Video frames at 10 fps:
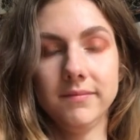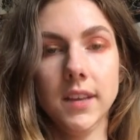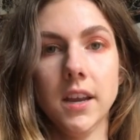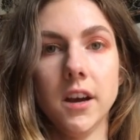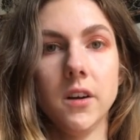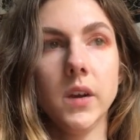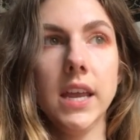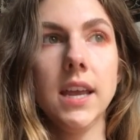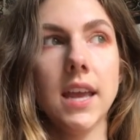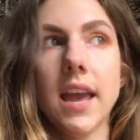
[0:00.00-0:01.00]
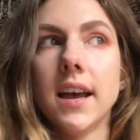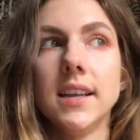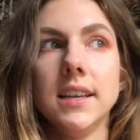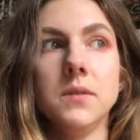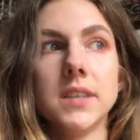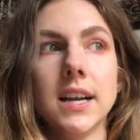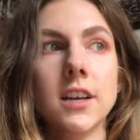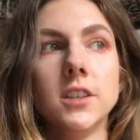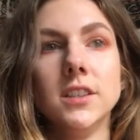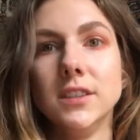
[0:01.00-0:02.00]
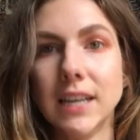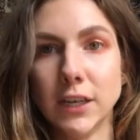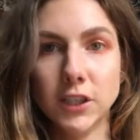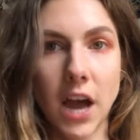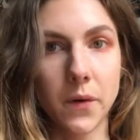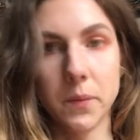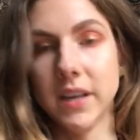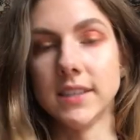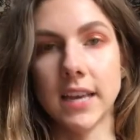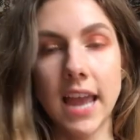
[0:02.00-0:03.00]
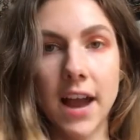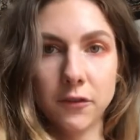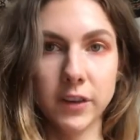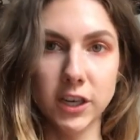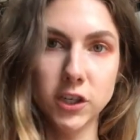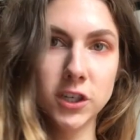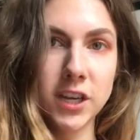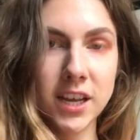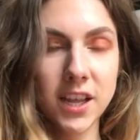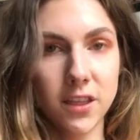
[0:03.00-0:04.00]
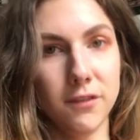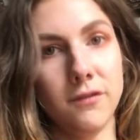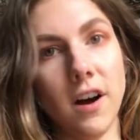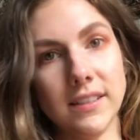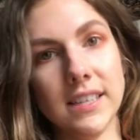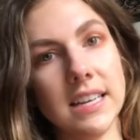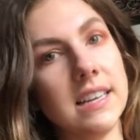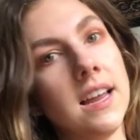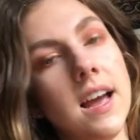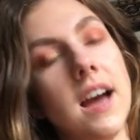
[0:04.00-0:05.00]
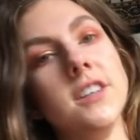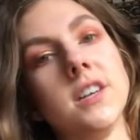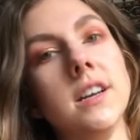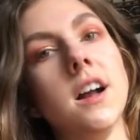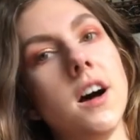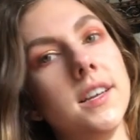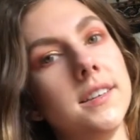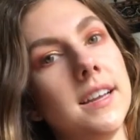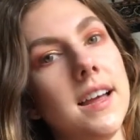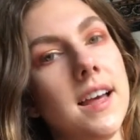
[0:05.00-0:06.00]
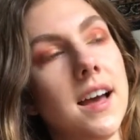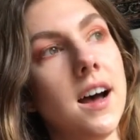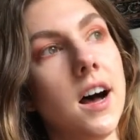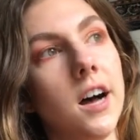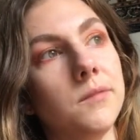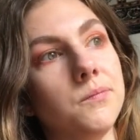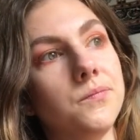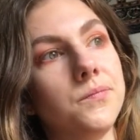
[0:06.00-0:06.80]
You know, he was like, I couldn't take a shower because I can't reach the faucet and turn it on.